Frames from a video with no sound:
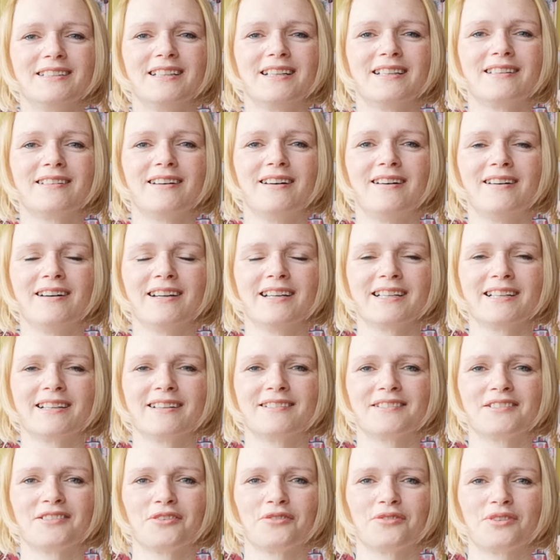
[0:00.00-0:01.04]
that I
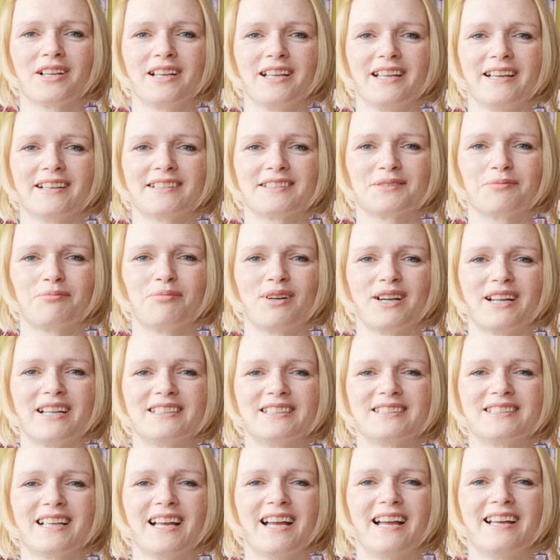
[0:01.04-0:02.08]
can totally express.